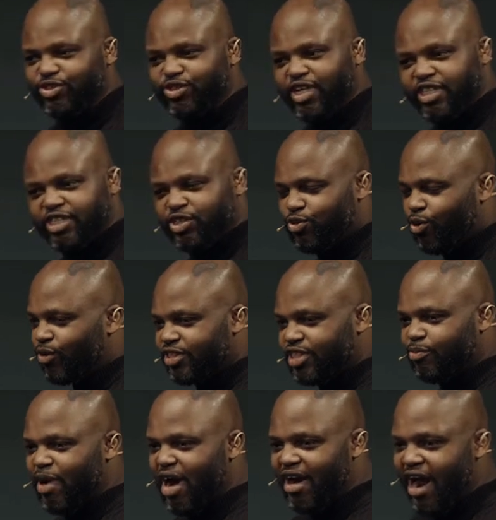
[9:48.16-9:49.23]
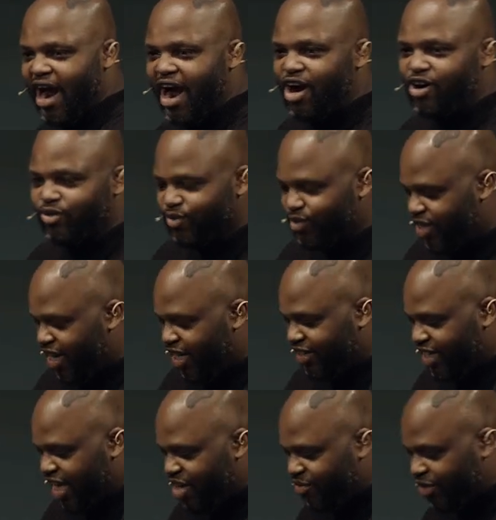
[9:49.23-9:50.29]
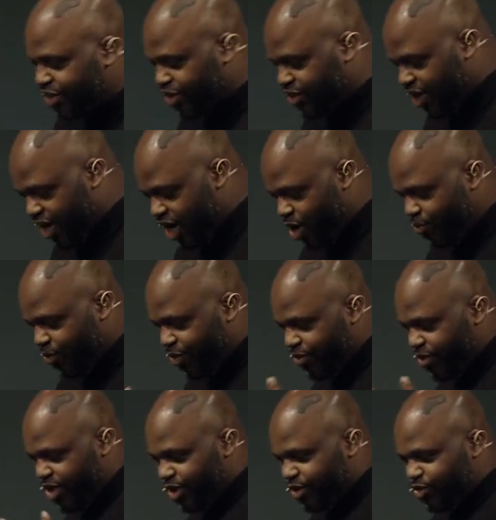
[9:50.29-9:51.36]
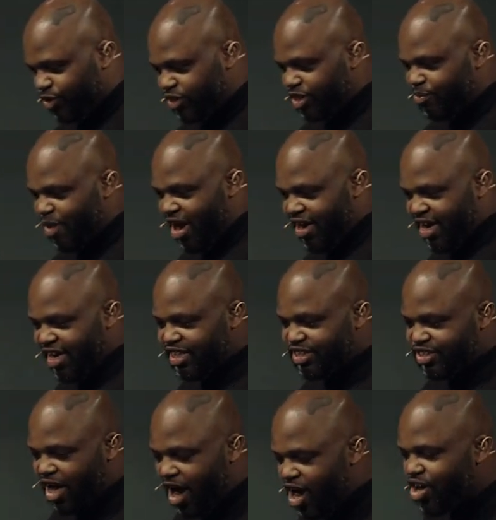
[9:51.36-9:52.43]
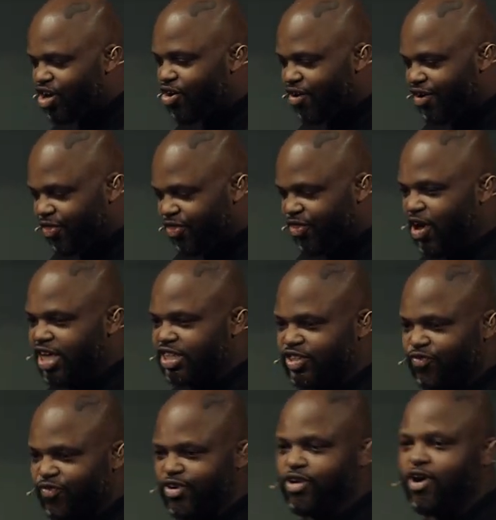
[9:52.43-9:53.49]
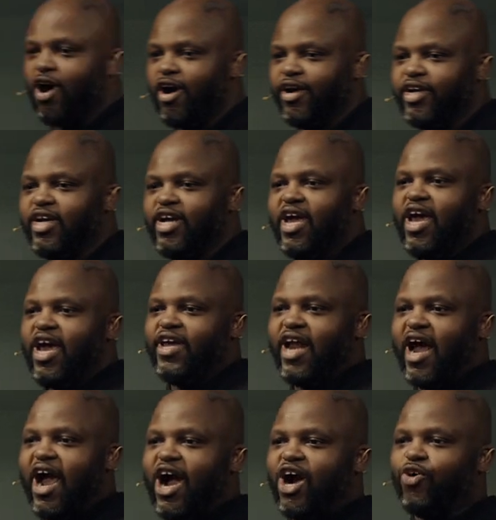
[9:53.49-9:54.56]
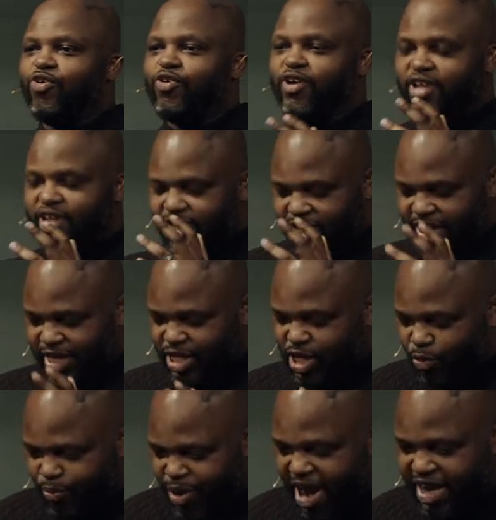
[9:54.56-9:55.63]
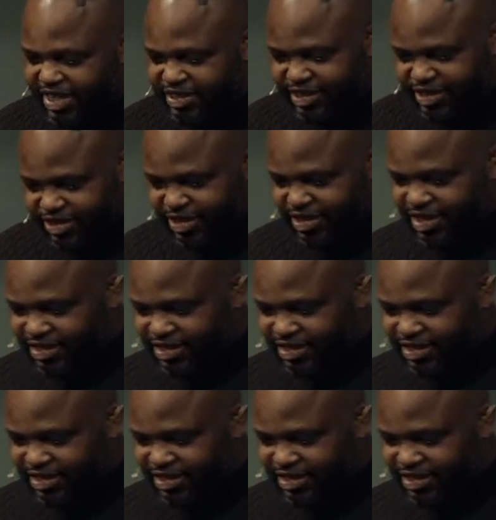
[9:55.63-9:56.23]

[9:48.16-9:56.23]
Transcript: it, talks about how David um, talks about his hunger and thirst for God and how he compares it to the